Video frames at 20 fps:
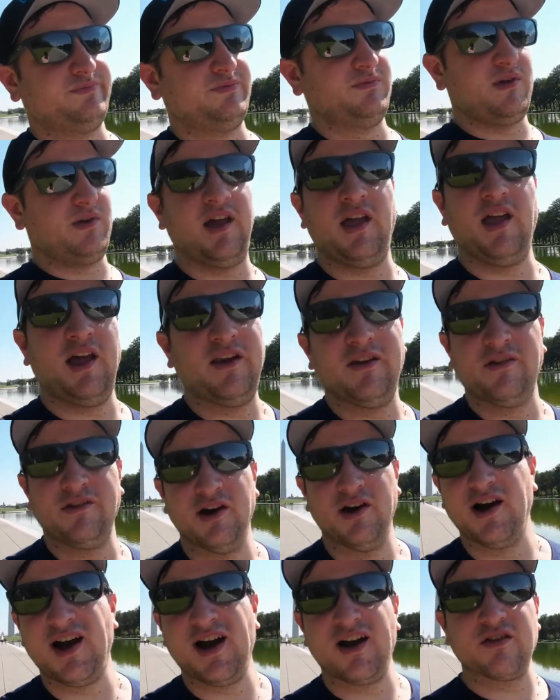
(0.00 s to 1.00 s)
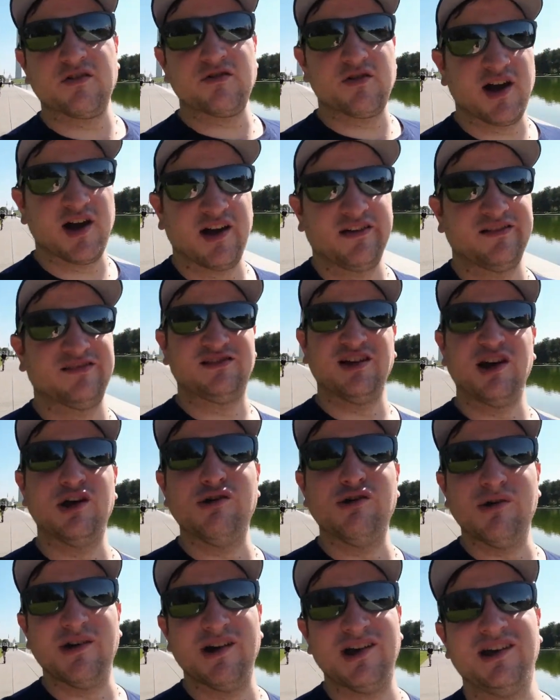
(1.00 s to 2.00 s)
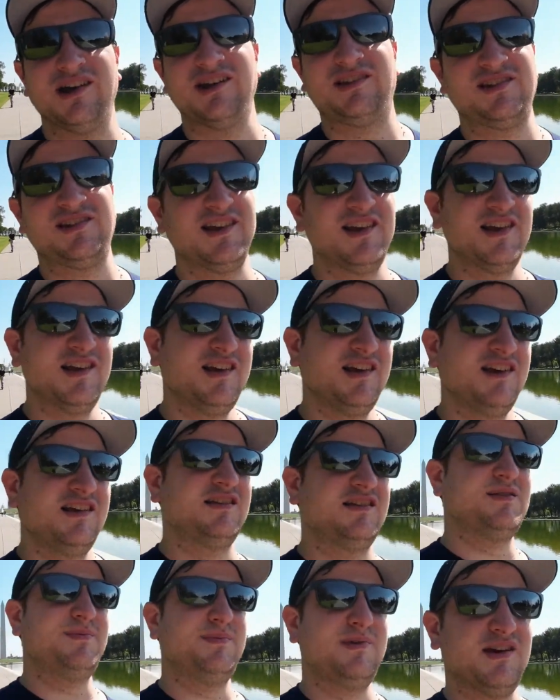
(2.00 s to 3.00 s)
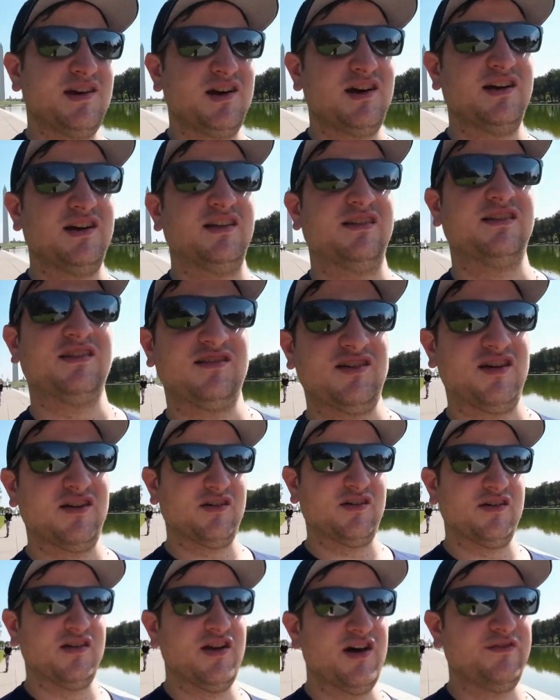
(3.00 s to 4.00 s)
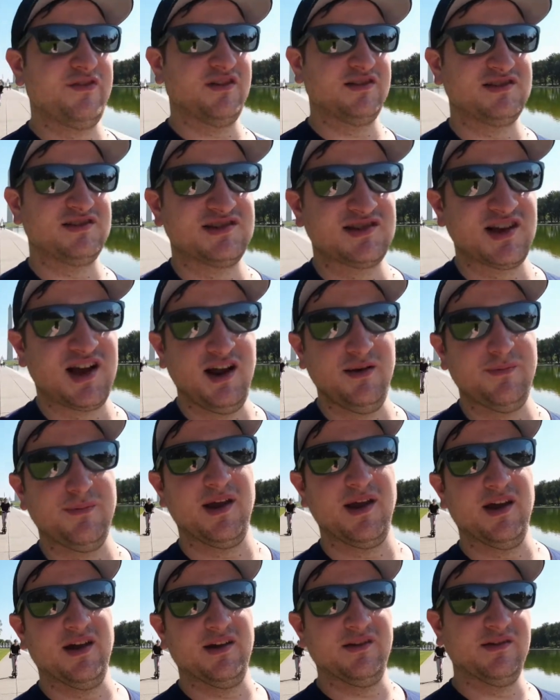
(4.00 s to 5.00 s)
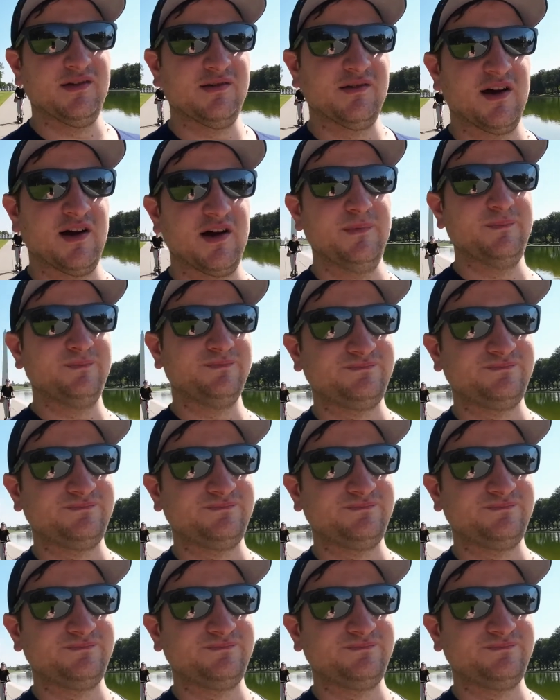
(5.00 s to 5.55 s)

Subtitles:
I don't know how you guys do it, to be honest. It's hard enough on sideband, right?